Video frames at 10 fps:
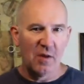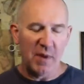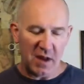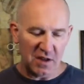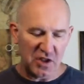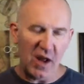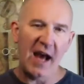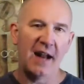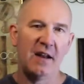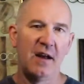Because you
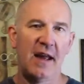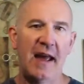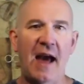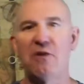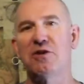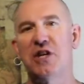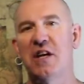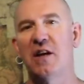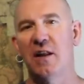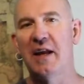had a
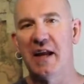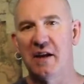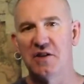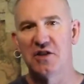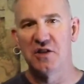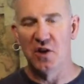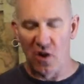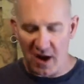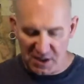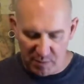energy leakage. You
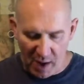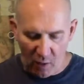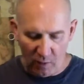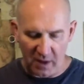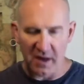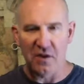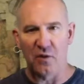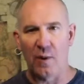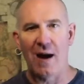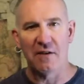lost power into the
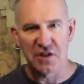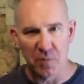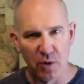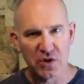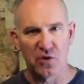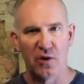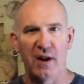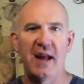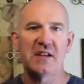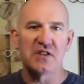ground as you pushed your
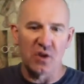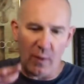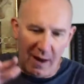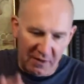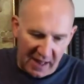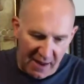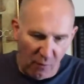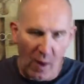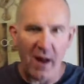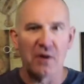legs. The ground gave
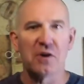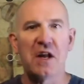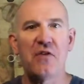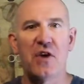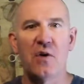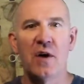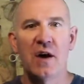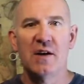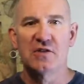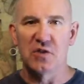way underneath you,
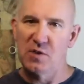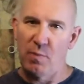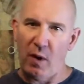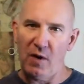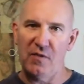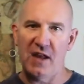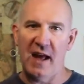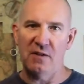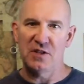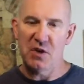so part of the
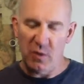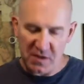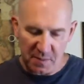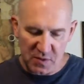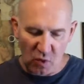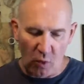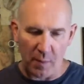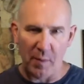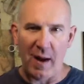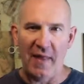energy was
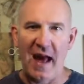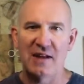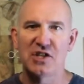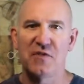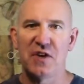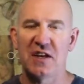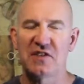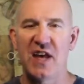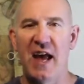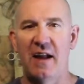absorbed by that shifting
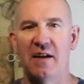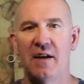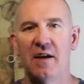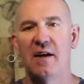sand.